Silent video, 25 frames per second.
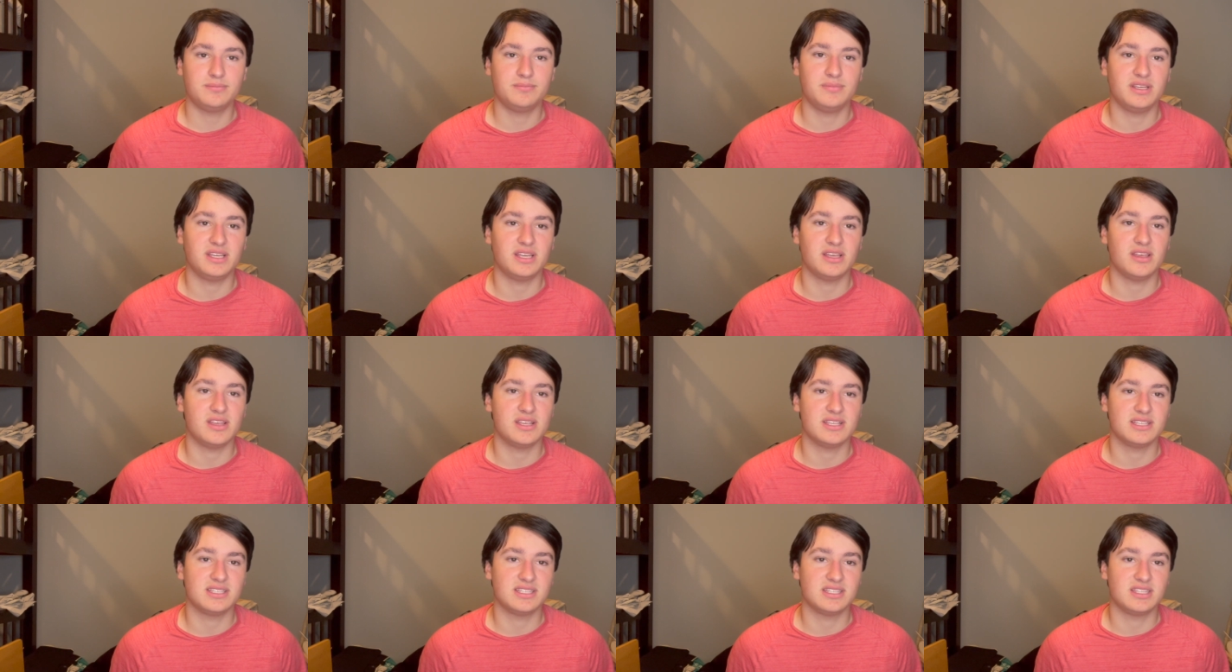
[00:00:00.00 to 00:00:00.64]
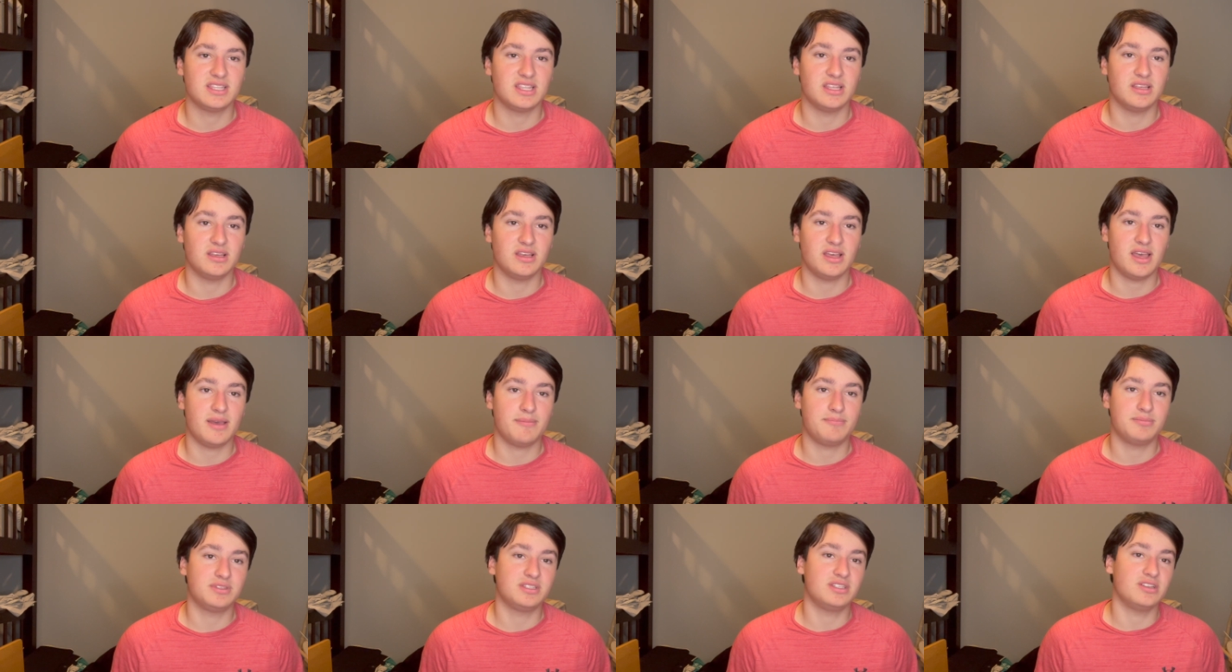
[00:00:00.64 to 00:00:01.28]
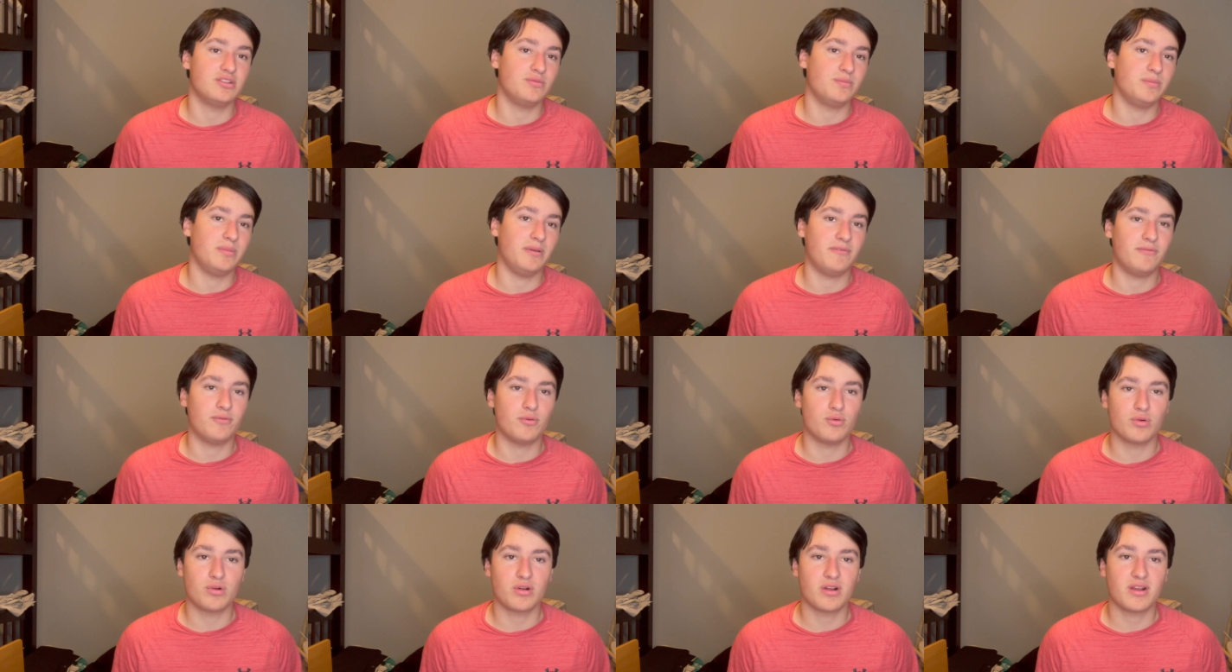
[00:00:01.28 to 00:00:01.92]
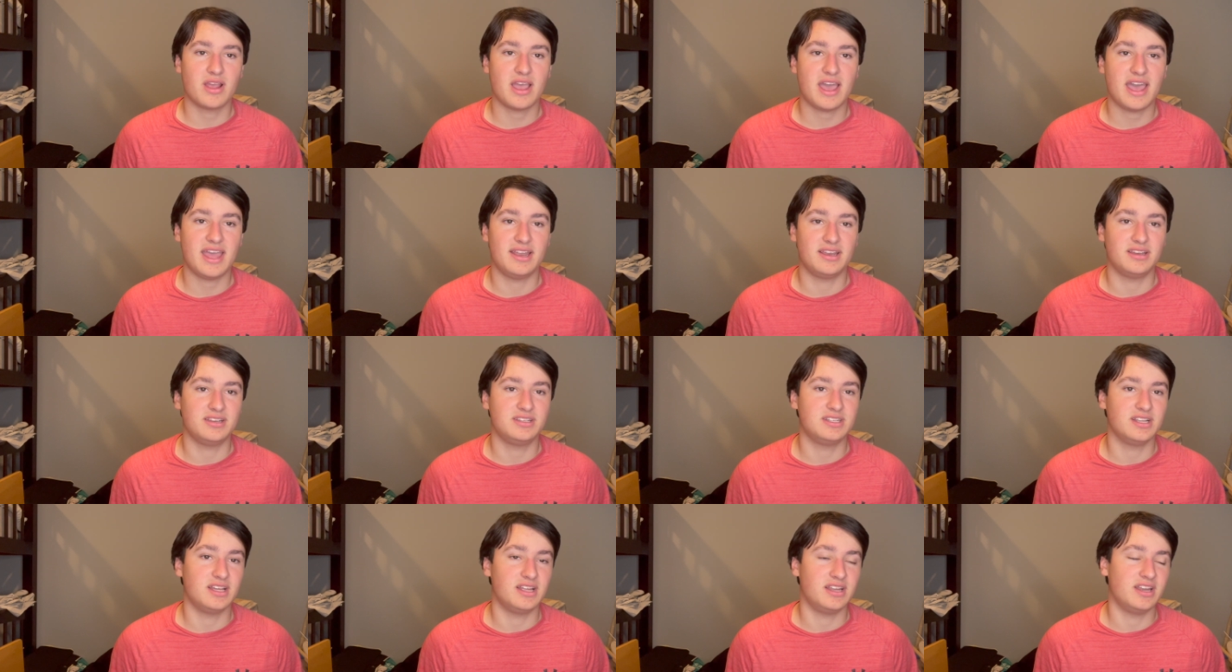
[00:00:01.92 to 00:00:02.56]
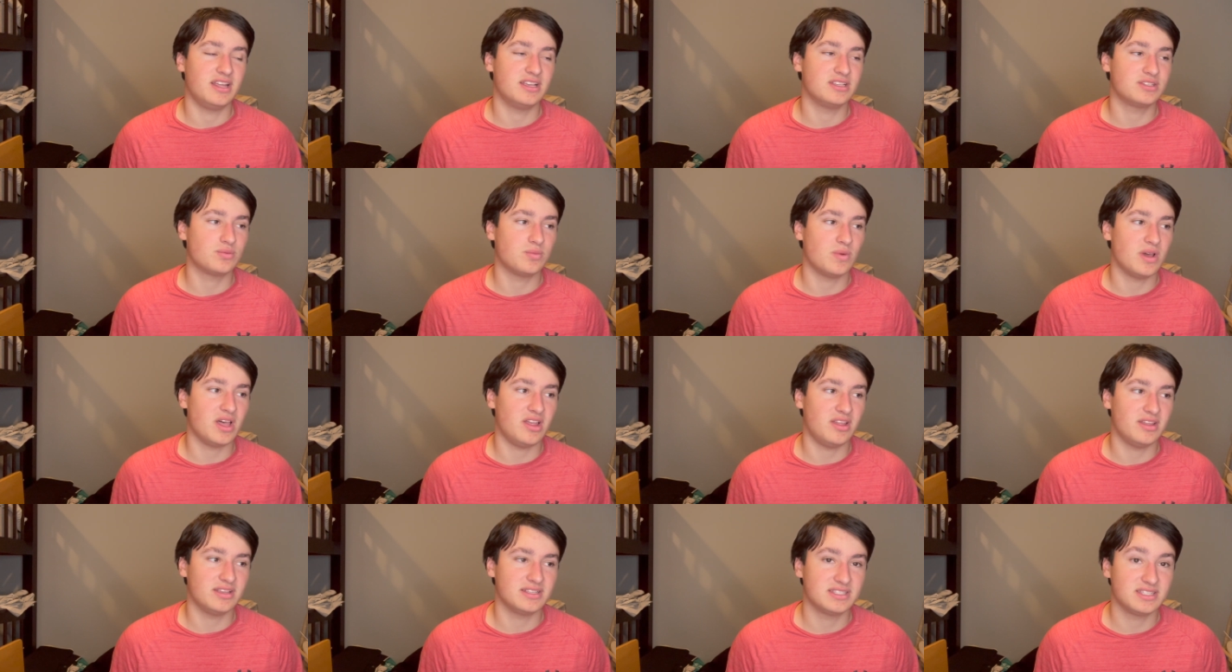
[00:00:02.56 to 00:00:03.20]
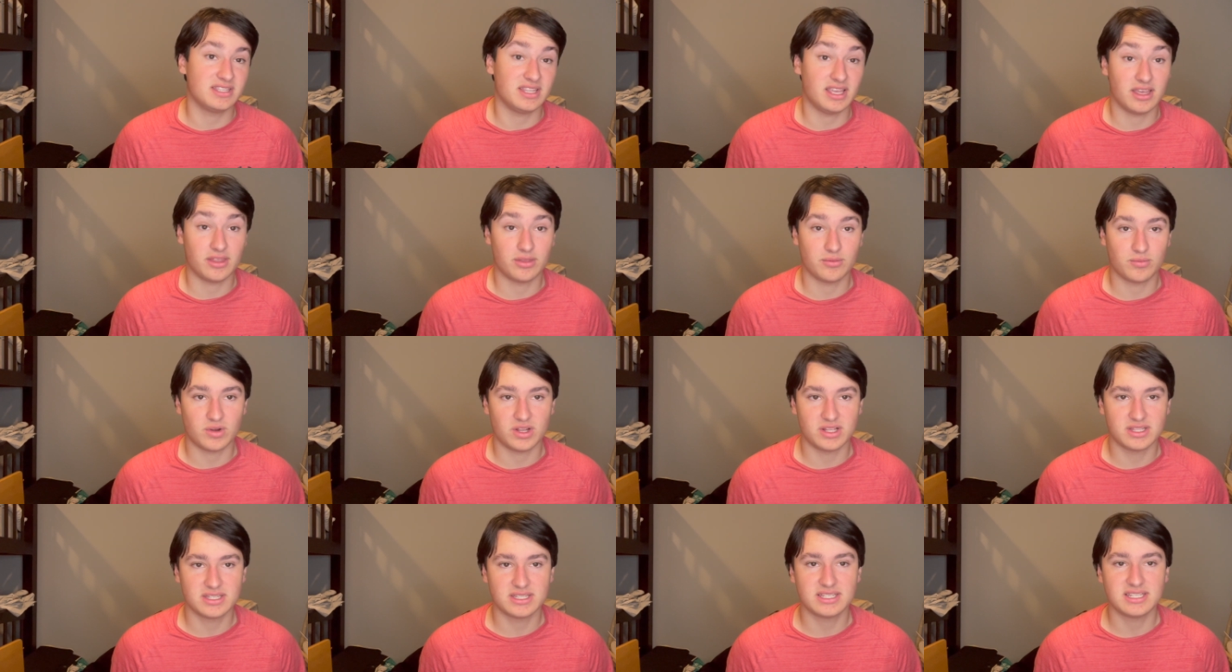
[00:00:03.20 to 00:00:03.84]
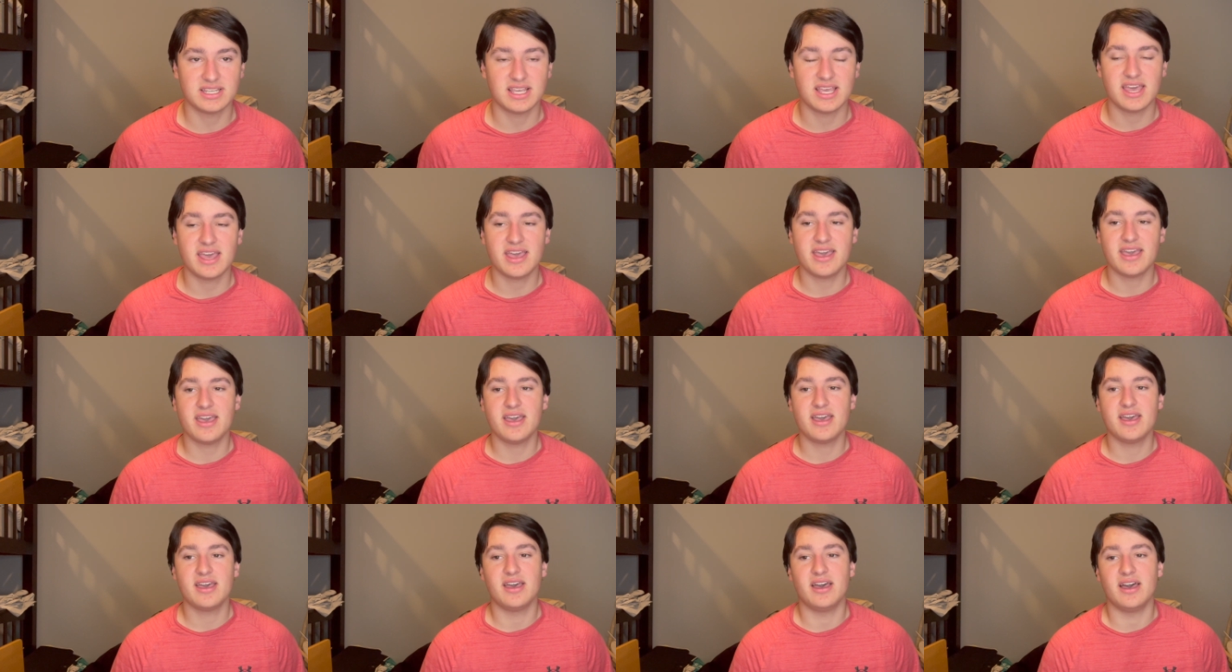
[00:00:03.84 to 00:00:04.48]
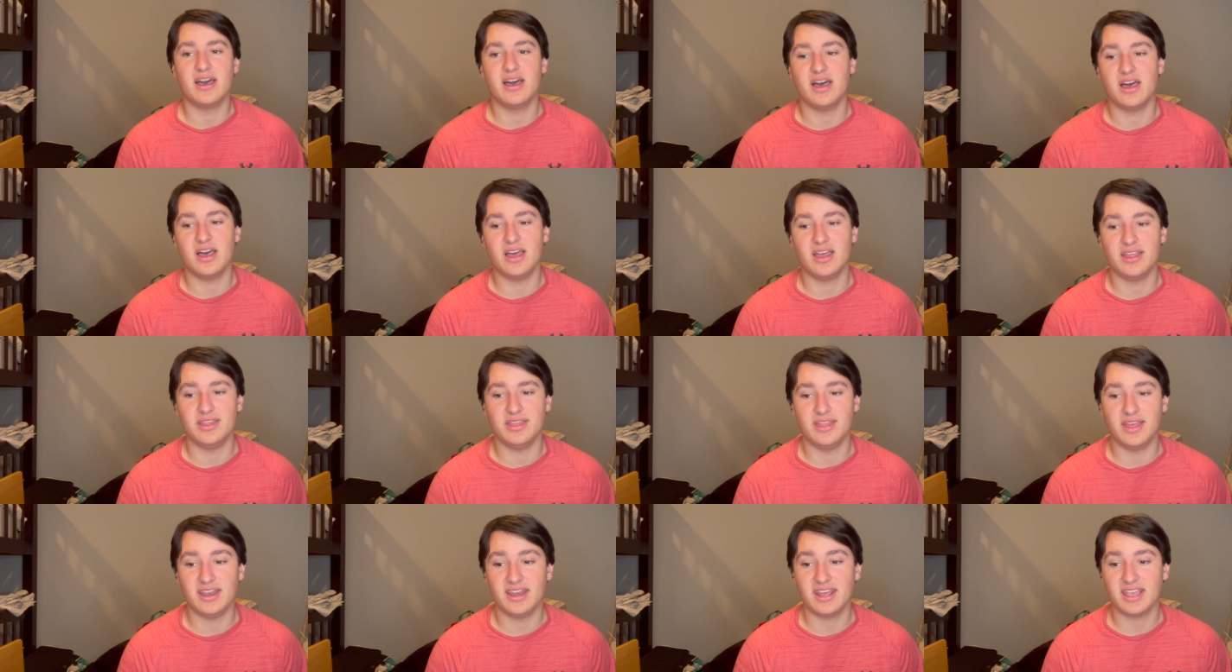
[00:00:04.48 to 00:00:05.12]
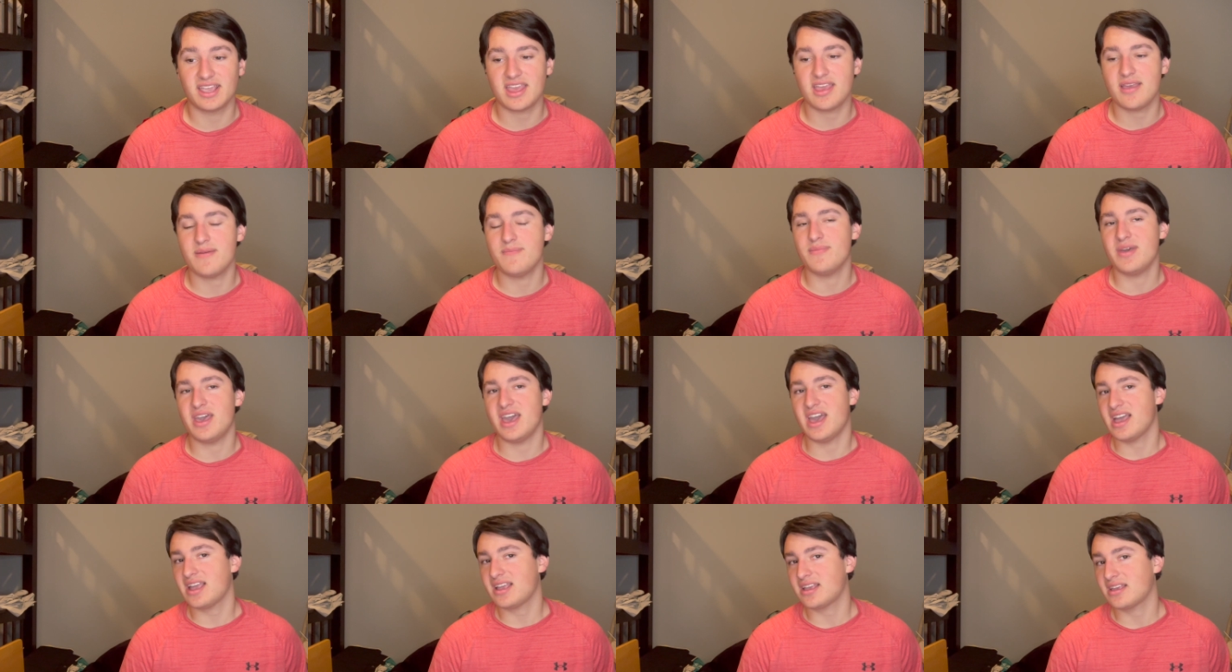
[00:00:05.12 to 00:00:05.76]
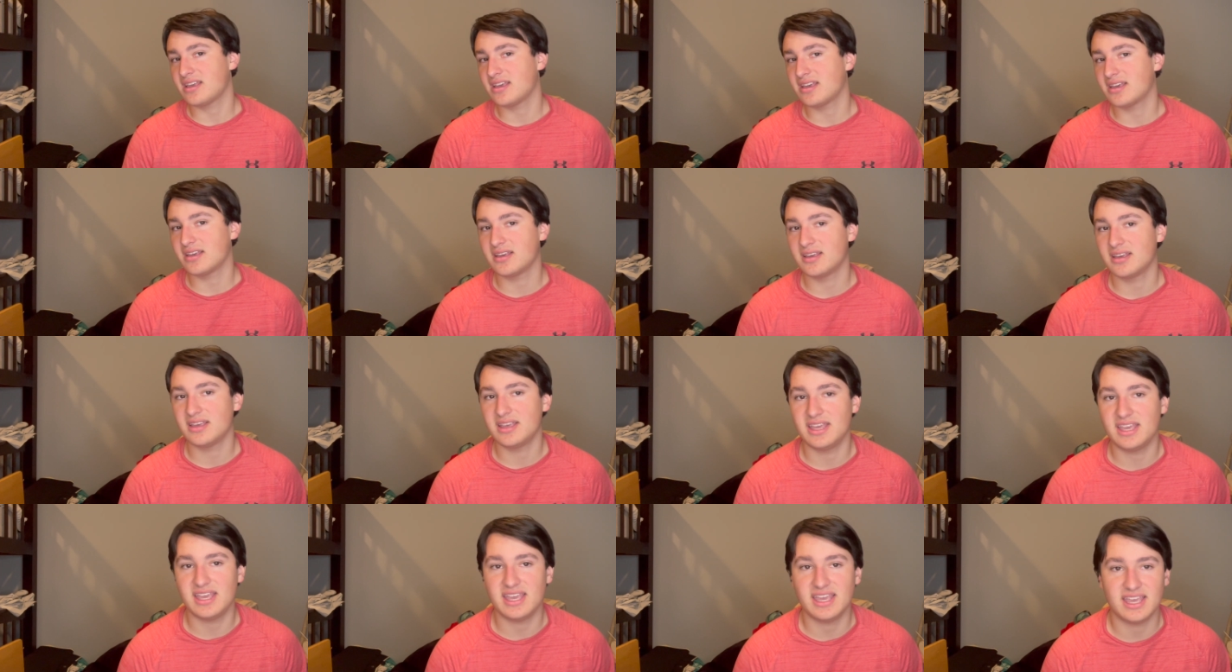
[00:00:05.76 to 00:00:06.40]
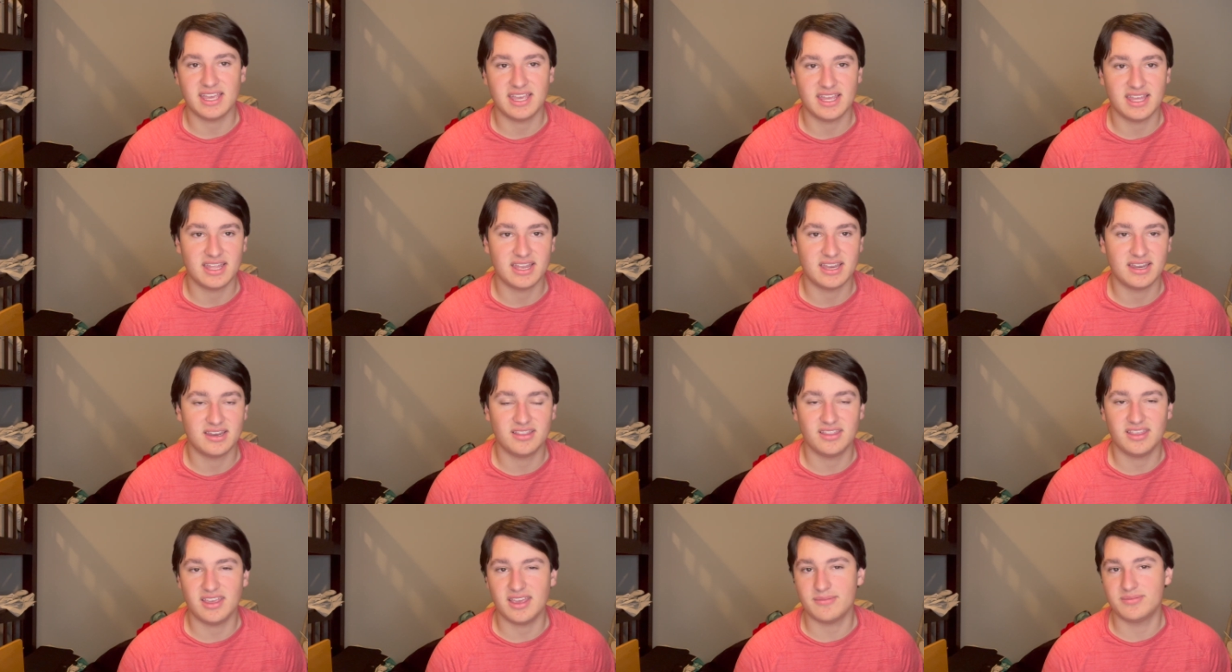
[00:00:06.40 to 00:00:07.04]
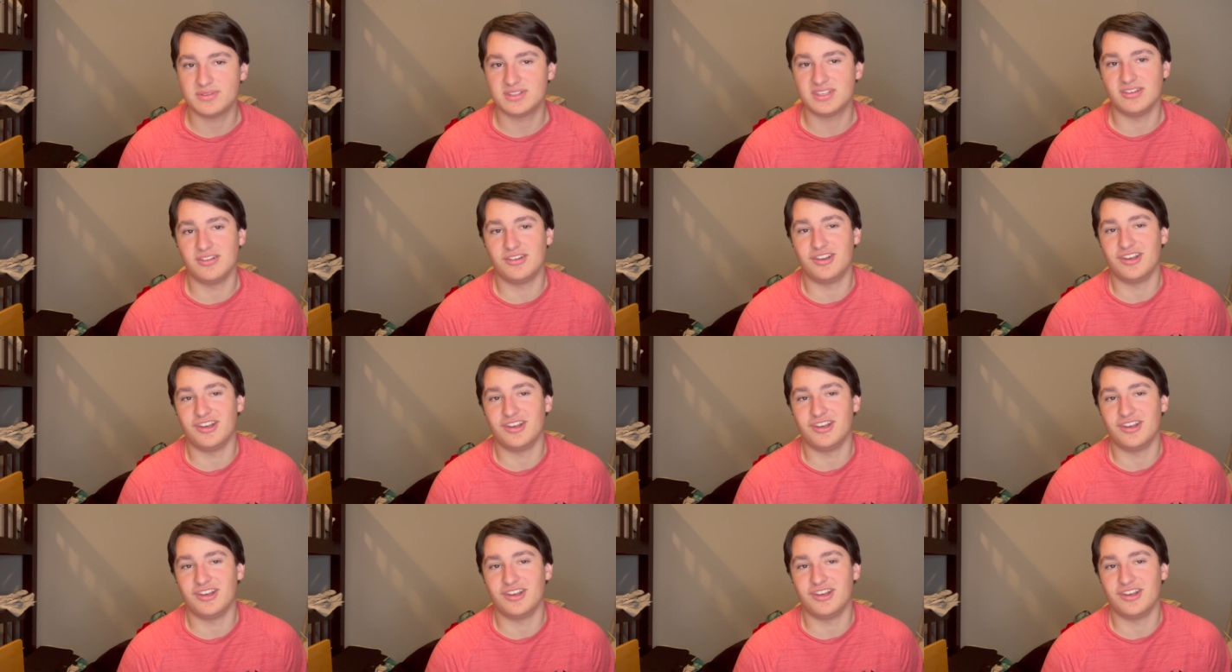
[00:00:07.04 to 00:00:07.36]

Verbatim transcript: because the episode before hadn't done as well as the other ones. Uh, and then I came back and the episode